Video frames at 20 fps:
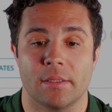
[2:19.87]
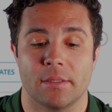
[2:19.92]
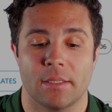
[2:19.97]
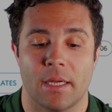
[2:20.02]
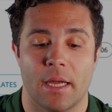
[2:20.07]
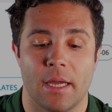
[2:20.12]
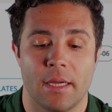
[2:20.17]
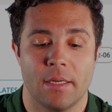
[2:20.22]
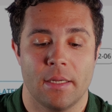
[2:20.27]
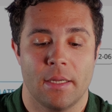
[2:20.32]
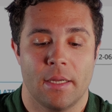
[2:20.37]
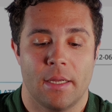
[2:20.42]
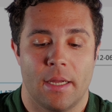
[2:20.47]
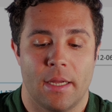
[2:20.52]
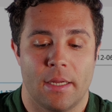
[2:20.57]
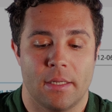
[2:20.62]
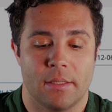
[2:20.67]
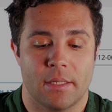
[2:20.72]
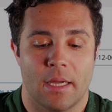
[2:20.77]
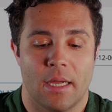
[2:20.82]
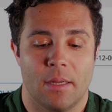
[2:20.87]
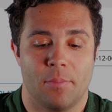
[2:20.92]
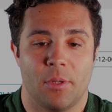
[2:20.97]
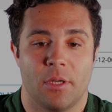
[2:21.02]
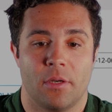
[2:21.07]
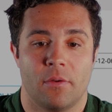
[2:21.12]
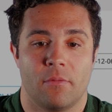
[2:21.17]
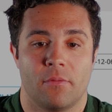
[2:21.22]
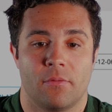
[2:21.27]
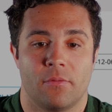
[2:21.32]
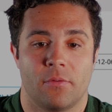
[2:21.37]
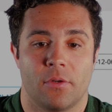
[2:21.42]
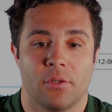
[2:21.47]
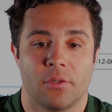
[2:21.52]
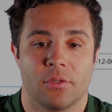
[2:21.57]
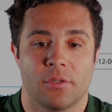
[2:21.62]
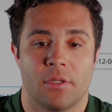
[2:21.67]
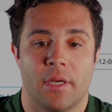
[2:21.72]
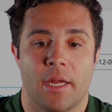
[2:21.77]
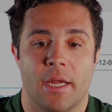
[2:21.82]
side and type in
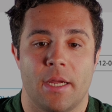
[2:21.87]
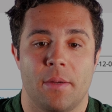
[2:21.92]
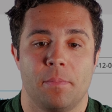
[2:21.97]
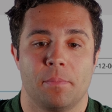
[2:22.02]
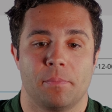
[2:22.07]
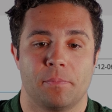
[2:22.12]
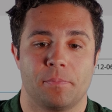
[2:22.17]
first name.